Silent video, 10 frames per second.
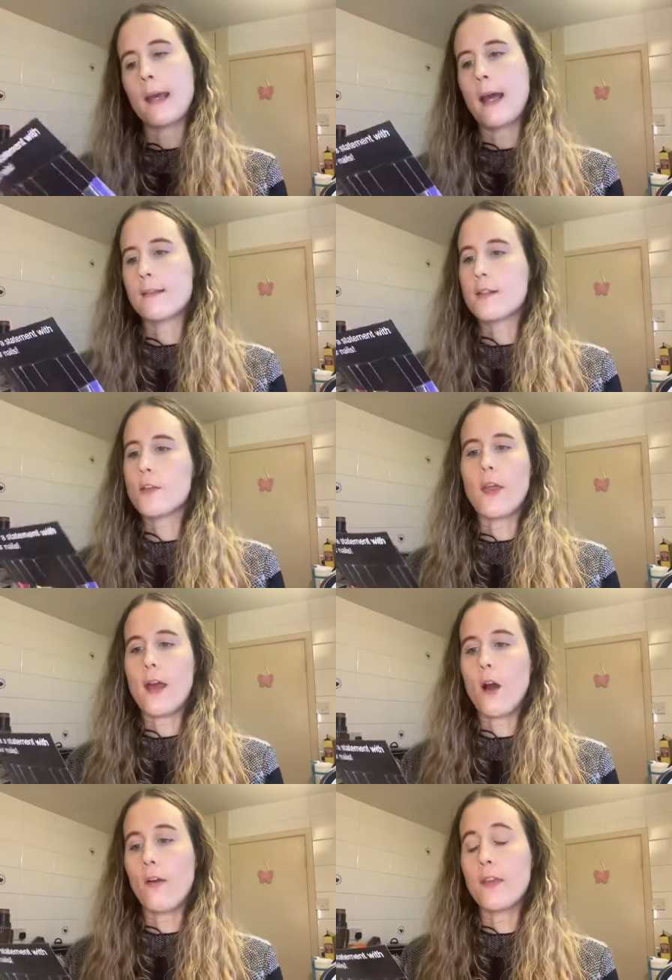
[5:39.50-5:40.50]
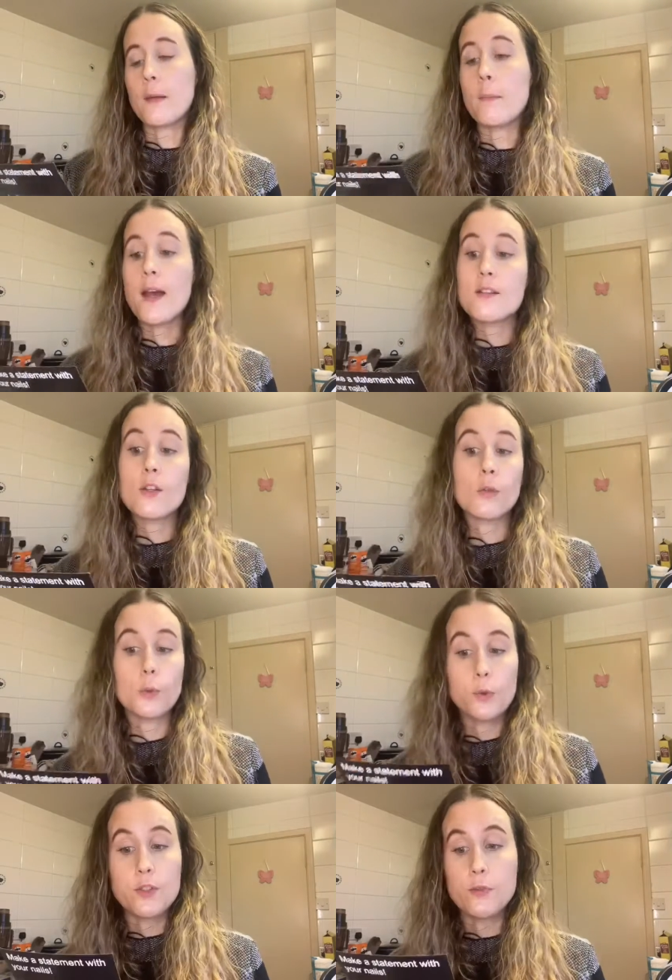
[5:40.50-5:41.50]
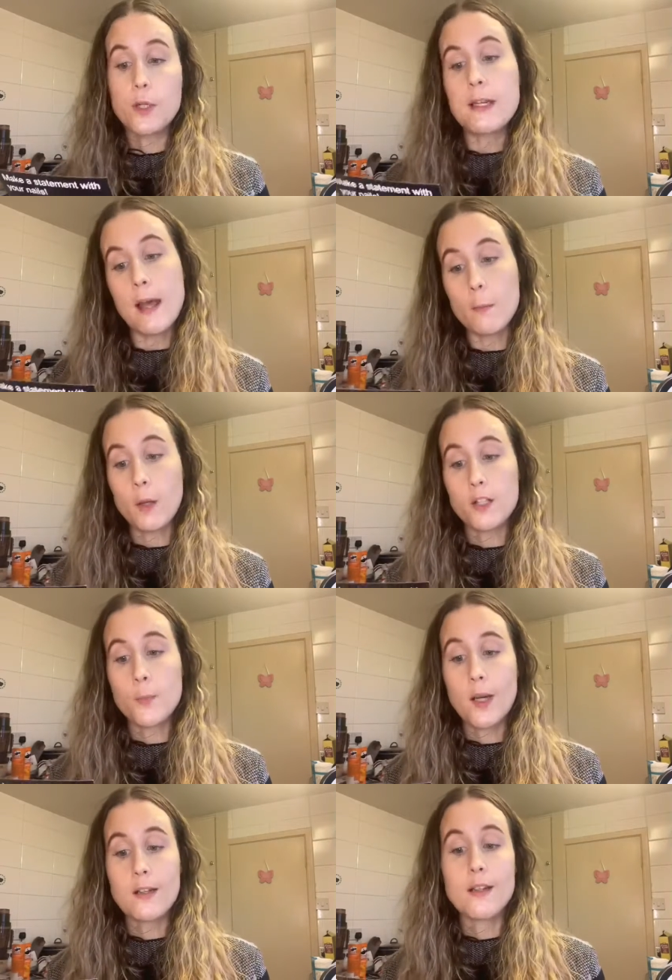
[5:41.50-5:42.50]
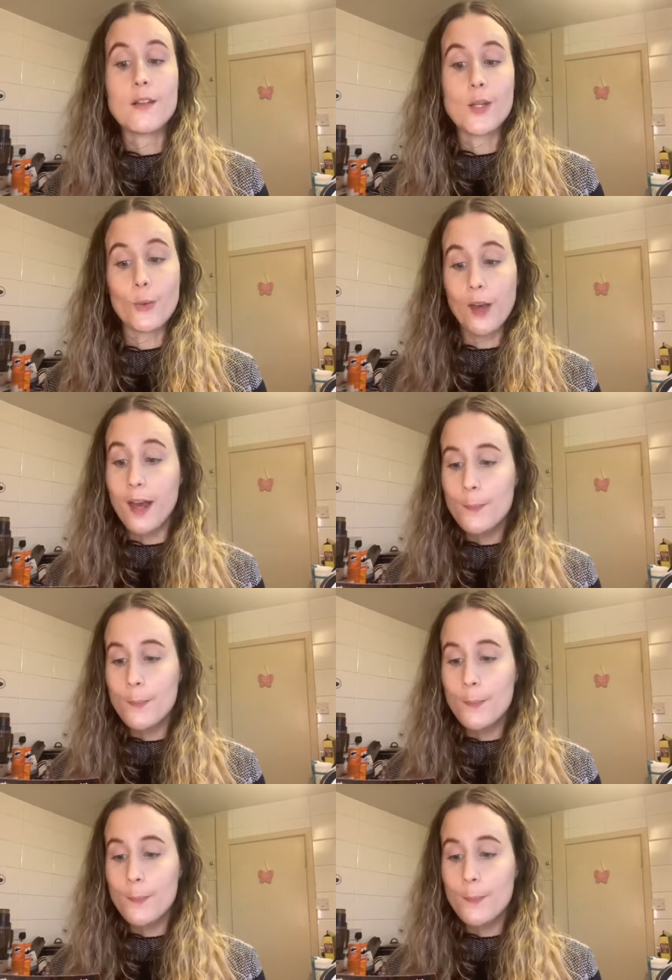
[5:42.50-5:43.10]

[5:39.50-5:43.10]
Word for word: So they are the best cruelty-free nail polish brand in the UK,